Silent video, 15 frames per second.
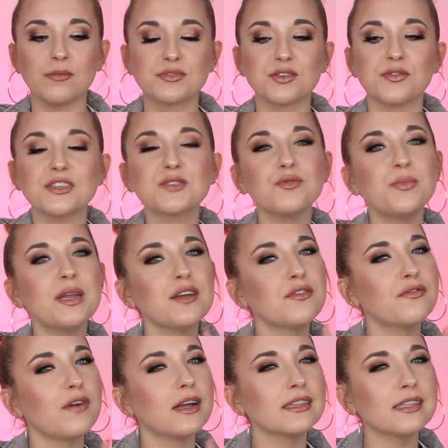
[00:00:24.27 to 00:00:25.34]
So this will be a
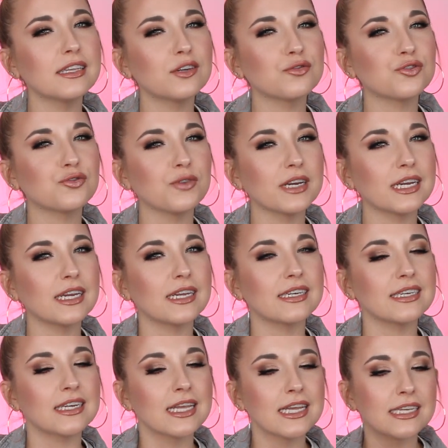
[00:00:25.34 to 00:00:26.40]
fun little trick
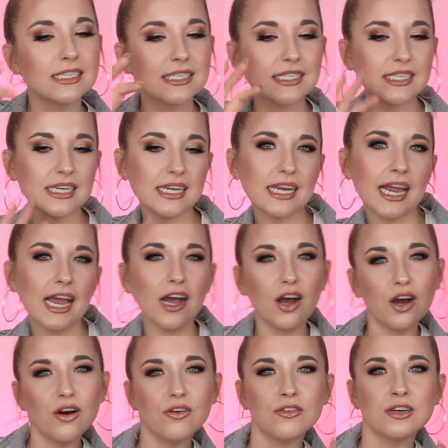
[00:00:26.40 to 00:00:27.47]
in seeing
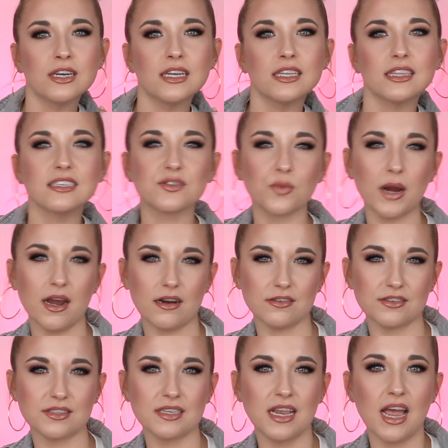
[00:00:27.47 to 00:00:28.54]
how this
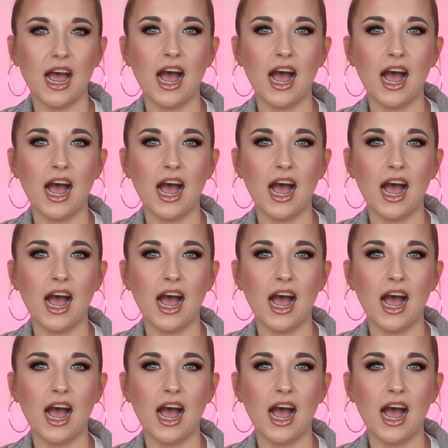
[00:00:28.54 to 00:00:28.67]
wears.